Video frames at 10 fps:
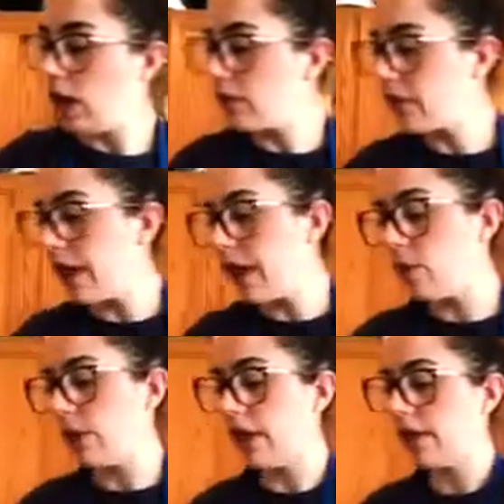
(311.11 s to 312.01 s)
cover that
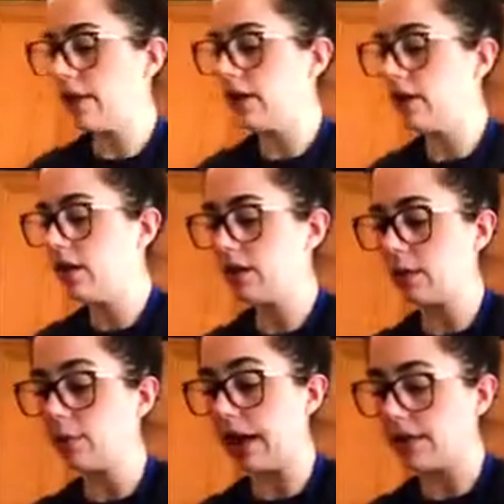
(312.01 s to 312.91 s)
with
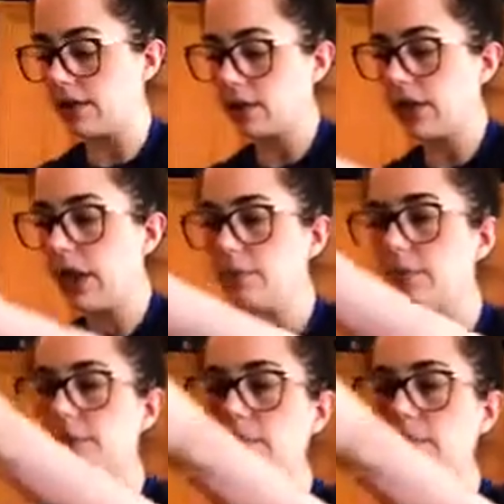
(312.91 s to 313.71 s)
some plastic wrap